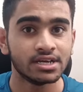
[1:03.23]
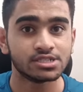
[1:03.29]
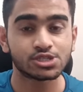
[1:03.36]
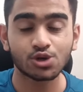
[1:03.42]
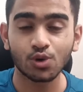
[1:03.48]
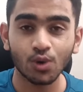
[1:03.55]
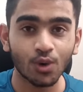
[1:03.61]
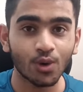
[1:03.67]

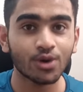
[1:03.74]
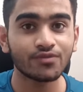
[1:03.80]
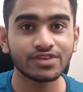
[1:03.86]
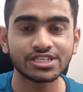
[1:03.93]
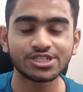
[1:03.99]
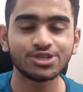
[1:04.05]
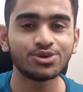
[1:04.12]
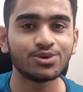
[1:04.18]
score
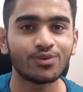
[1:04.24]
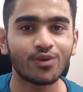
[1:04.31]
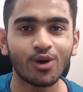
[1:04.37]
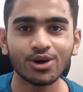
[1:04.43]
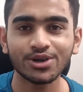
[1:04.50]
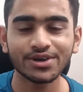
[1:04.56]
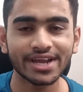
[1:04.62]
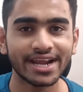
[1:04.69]
which you
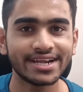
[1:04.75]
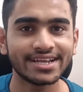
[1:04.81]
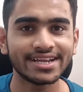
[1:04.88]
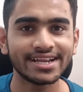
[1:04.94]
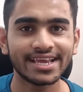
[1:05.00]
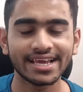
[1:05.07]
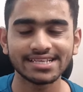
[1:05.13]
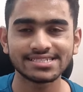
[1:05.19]
want to get
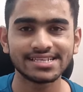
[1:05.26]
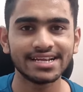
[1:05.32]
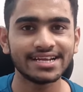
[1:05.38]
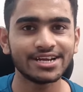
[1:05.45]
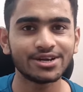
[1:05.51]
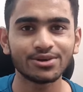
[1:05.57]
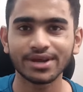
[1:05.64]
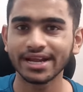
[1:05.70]
in
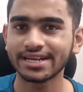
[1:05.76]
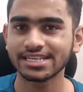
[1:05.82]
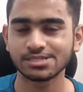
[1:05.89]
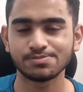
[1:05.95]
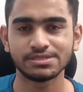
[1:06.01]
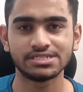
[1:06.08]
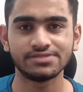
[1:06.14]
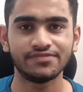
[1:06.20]
KCET to get a
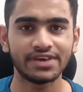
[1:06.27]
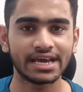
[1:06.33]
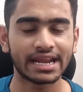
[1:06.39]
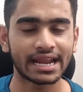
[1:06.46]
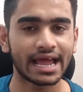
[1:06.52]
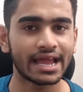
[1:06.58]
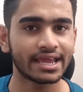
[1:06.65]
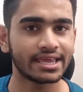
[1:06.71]
specific
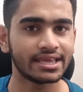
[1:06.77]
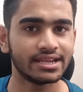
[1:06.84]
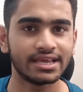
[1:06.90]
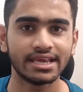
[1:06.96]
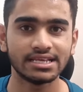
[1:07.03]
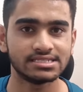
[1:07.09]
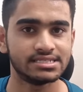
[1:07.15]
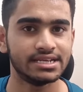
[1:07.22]
rank in
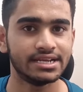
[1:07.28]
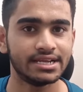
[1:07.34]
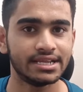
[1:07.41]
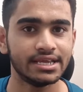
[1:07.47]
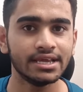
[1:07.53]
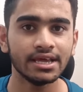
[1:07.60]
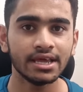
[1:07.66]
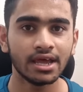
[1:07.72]

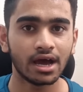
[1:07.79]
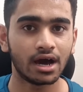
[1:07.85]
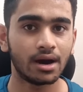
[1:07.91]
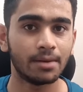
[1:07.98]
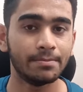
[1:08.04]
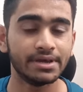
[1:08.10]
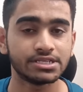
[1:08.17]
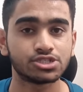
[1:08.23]

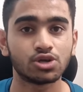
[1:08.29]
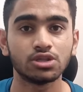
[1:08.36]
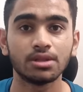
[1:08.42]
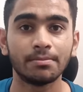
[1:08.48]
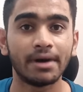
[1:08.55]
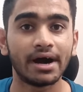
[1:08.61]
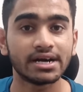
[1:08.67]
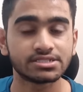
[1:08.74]
KCET based on the
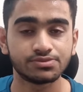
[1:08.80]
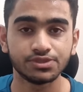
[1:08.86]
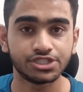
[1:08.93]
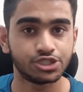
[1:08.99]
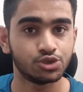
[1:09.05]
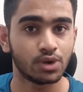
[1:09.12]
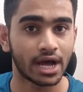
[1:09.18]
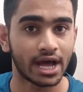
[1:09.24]
marks
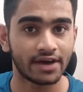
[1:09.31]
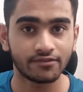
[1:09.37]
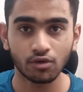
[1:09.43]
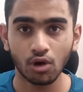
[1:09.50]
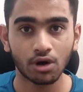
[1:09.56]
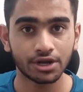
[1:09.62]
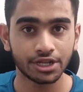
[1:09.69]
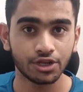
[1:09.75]
which you have
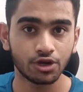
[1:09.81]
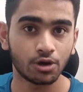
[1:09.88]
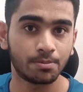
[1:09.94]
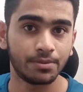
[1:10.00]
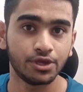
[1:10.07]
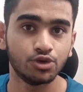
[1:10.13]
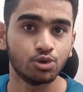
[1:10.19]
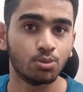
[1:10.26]
got in your
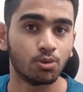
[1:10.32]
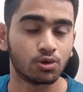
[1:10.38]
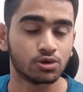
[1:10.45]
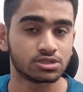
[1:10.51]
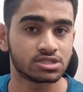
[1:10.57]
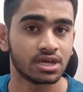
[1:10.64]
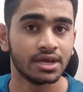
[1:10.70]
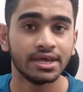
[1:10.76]
PU
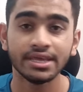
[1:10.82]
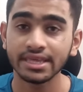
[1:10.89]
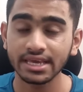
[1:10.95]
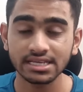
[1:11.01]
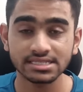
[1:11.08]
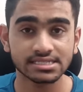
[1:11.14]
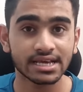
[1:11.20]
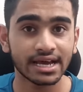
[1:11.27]
boards.
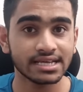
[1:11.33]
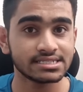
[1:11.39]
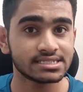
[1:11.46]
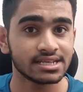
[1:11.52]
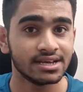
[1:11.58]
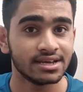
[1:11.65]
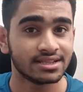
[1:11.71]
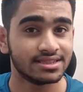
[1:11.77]
Yes,
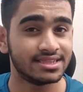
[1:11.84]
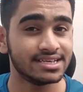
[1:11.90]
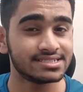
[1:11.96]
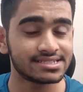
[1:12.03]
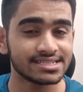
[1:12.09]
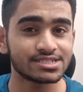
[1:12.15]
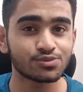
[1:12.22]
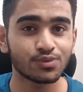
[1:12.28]
guys,
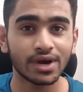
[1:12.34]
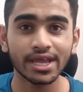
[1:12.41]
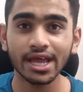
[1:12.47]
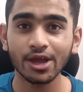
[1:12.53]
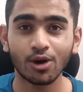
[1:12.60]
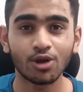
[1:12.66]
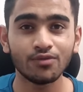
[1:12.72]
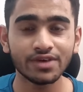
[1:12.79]
this is why I
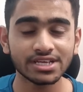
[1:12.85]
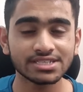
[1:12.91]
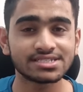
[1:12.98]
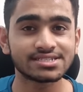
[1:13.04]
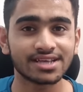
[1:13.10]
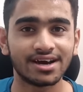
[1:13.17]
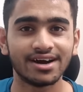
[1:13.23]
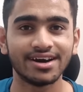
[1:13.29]

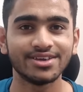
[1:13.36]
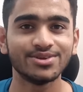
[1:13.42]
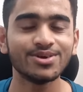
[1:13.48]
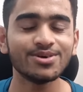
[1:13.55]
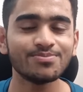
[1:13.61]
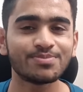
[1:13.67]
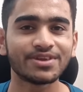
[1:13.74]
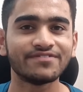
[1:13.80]
always
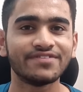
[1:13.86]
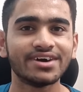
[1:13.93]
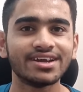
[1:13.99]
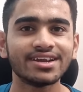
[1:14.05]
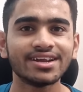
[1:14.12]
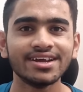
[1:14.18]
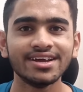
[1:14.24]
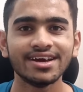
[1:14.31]

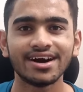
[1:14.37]
prefer